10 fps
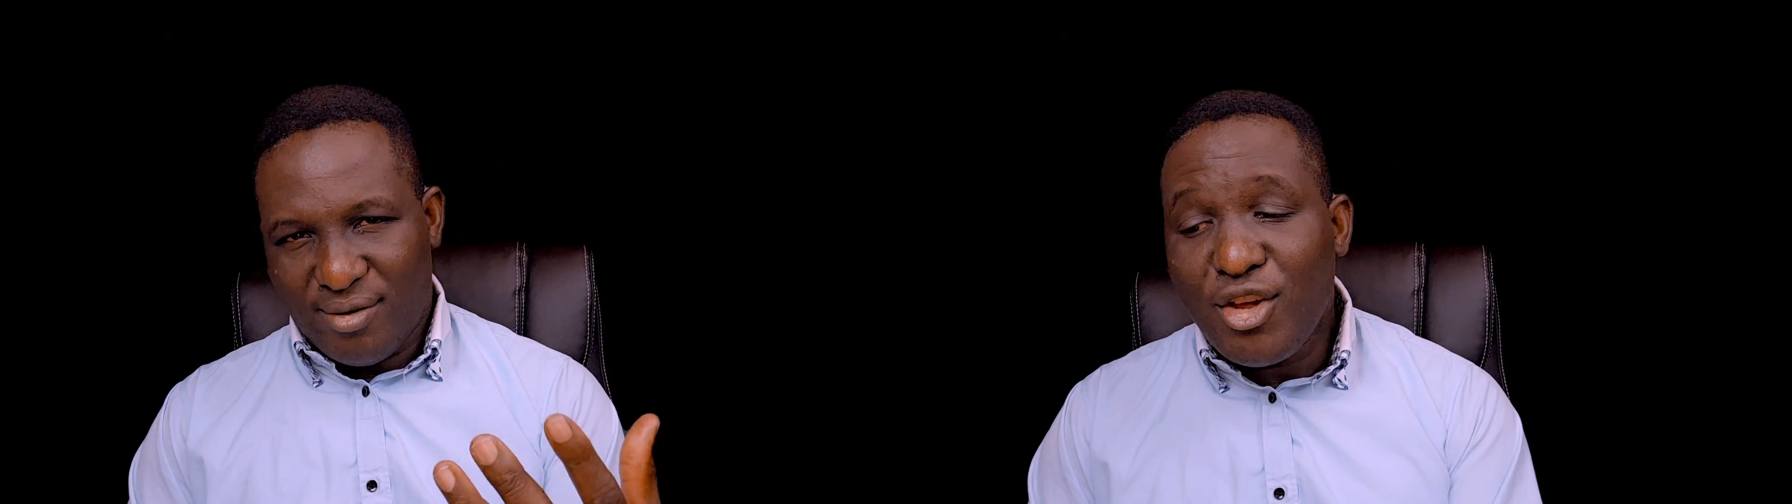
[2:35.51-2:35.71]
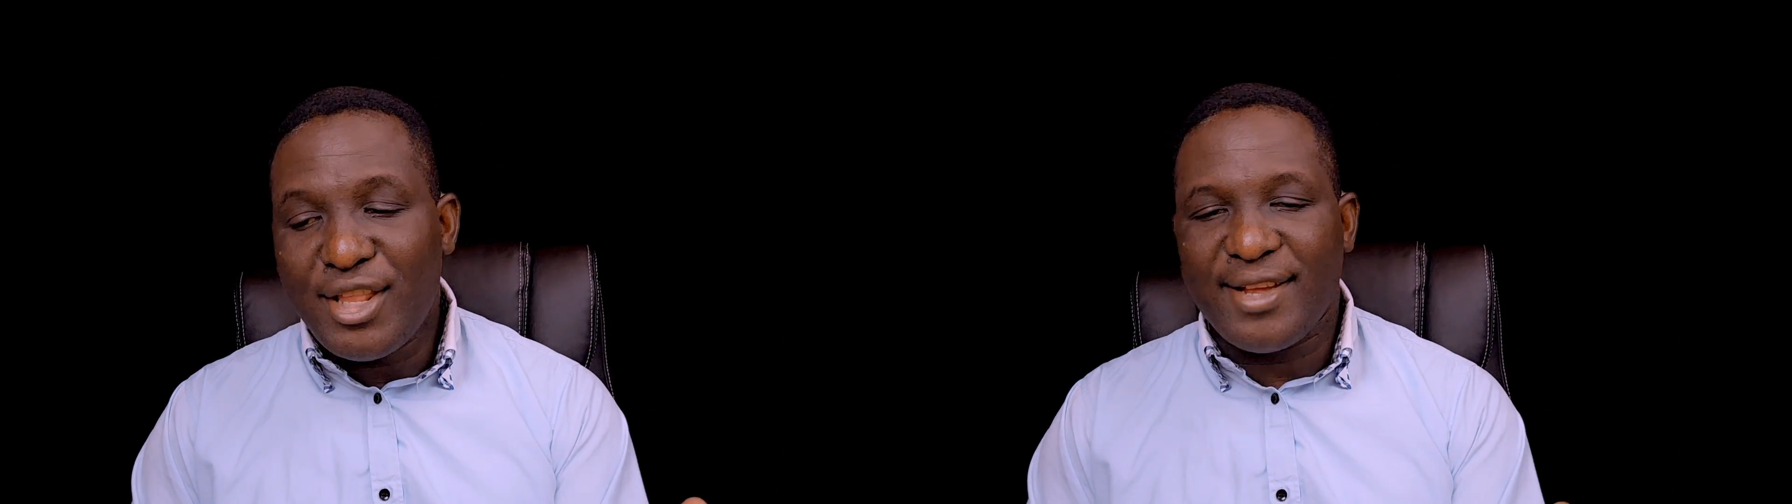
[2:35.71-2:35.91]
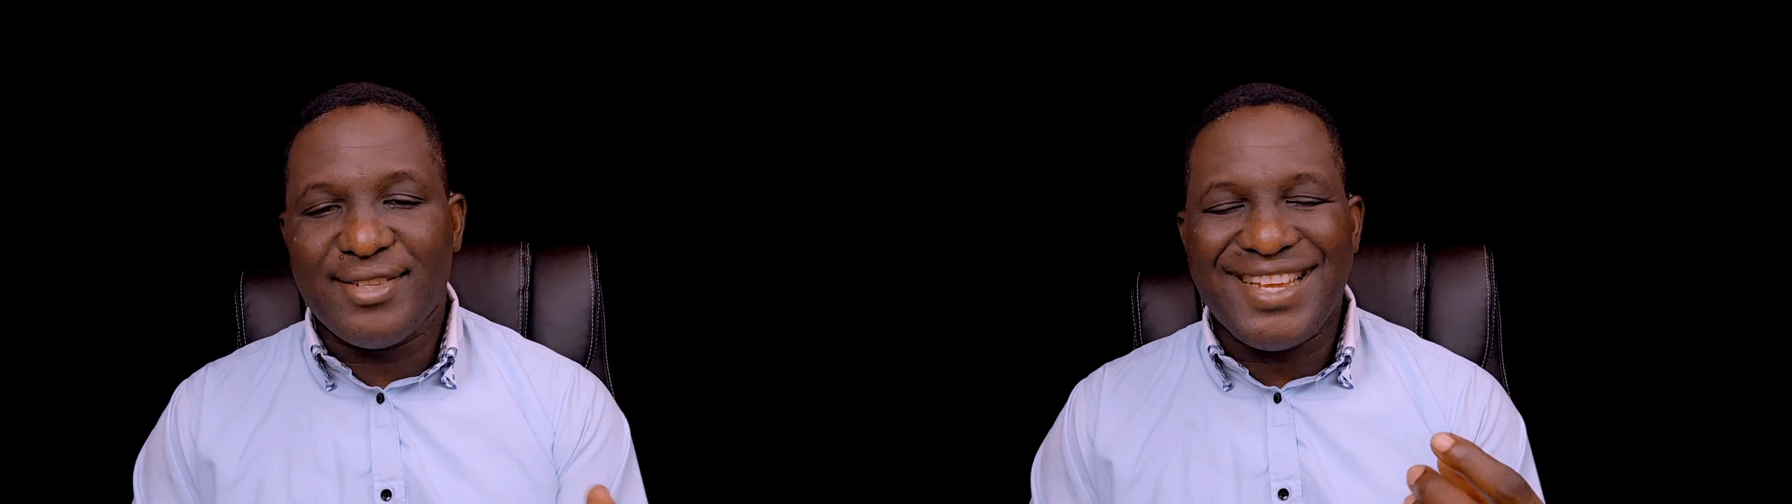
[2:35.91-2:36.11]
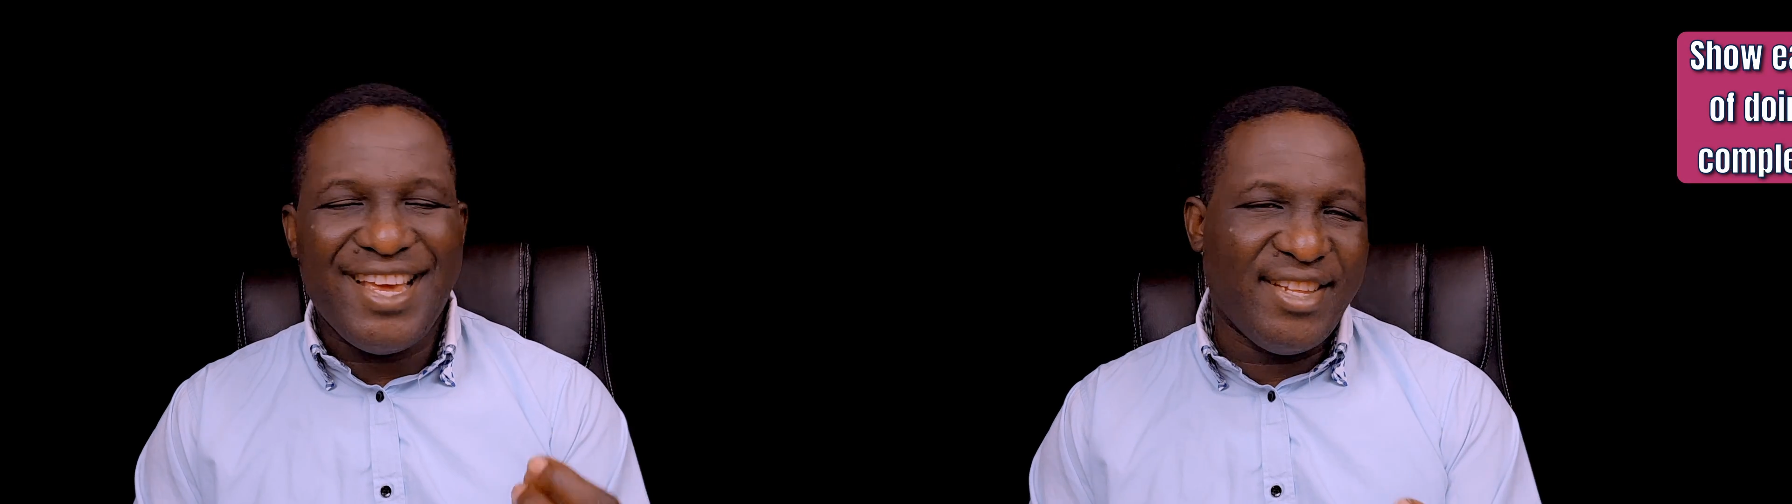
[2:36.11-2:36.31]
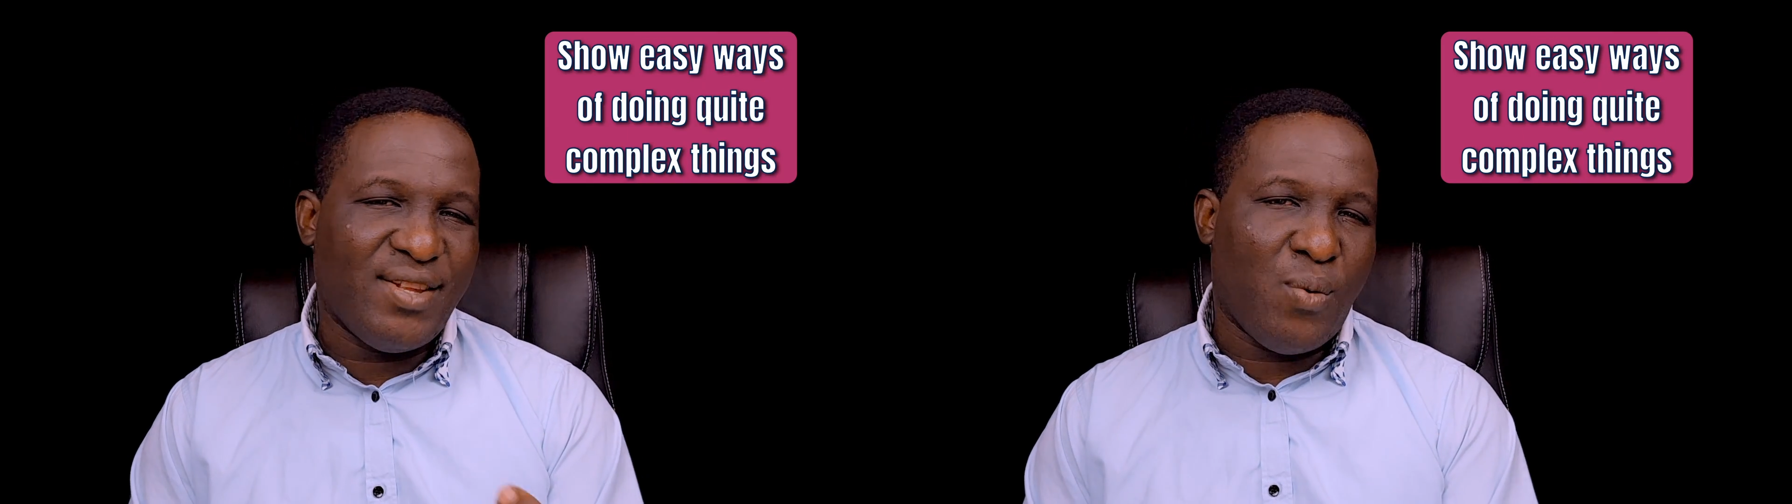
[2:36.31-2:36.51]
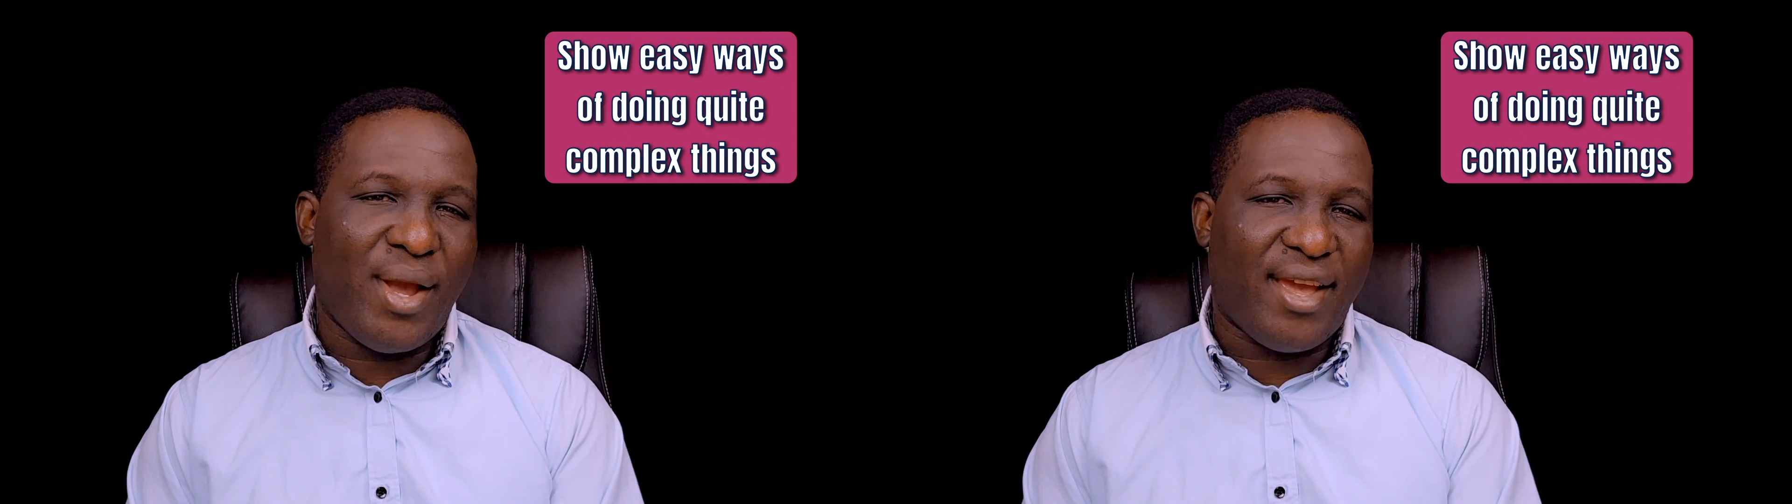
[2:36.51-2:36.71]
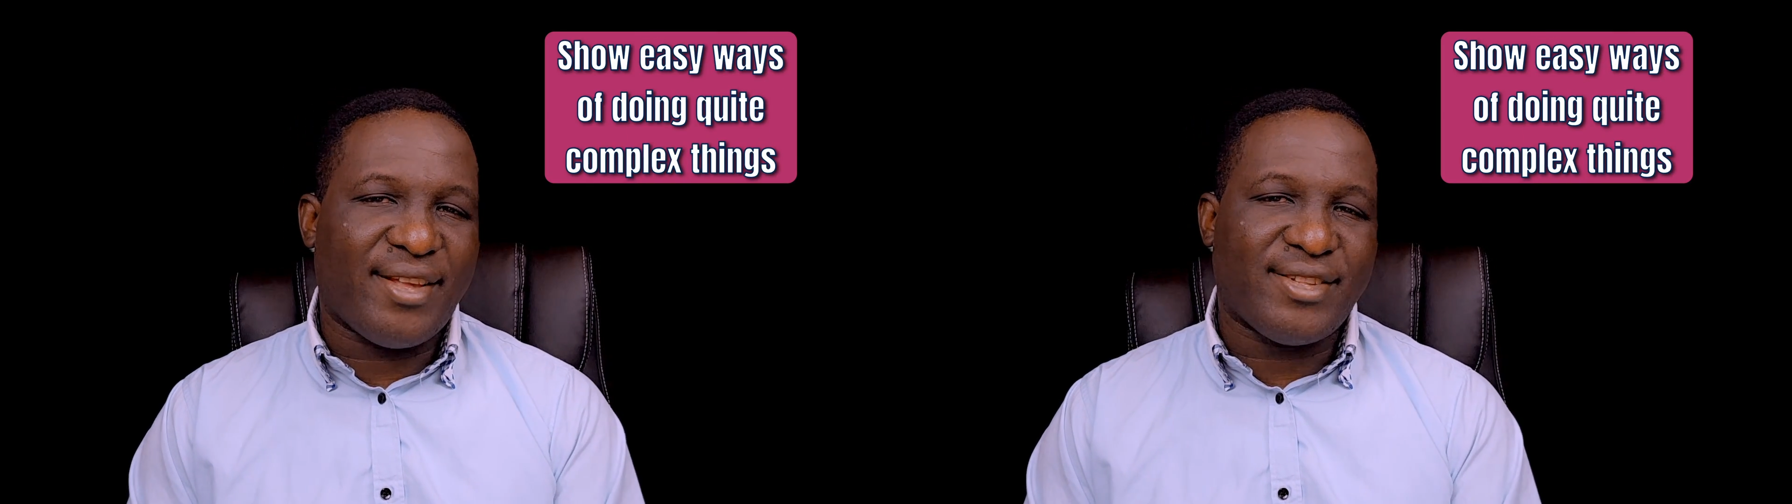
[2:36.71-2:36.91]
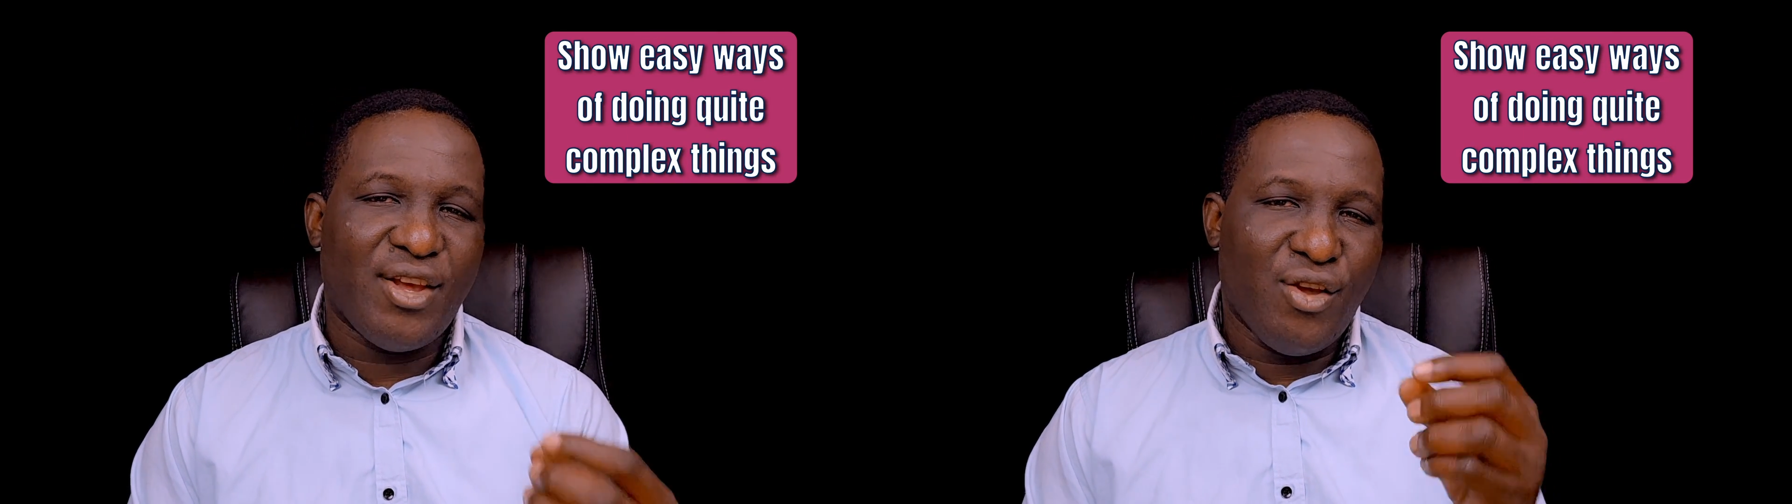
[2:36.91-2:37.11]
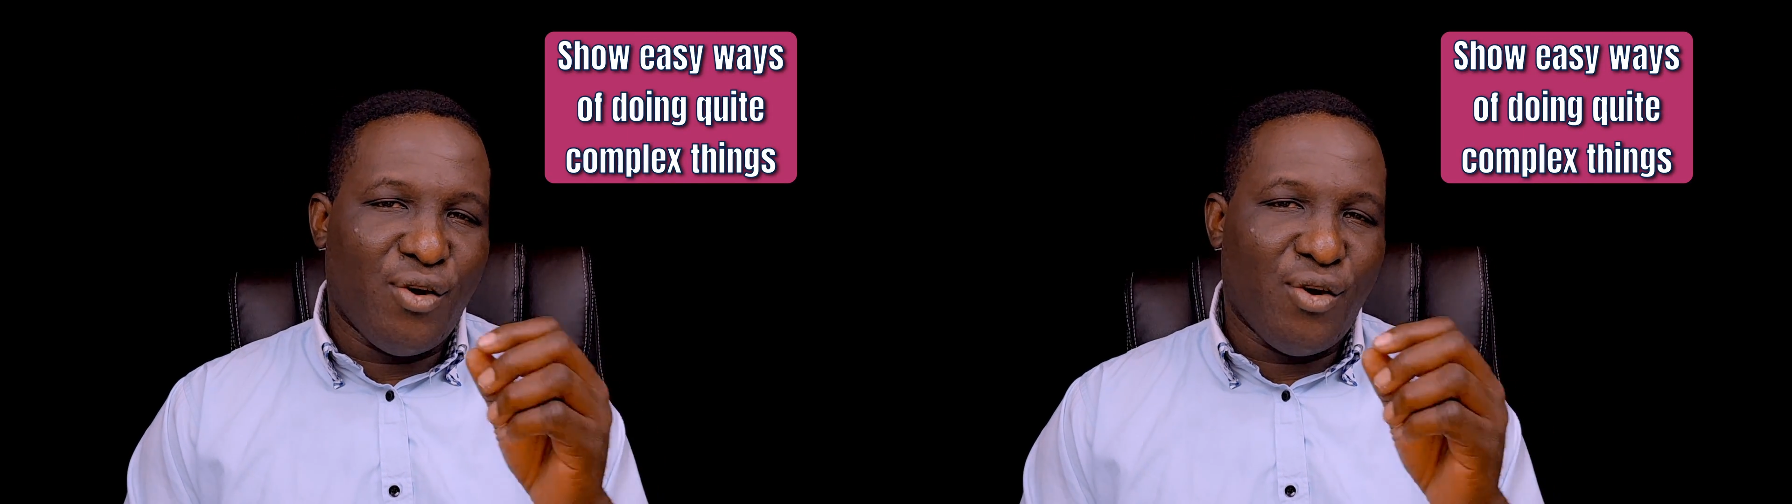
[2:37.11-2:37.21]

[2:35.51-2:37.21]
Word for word: students easy ways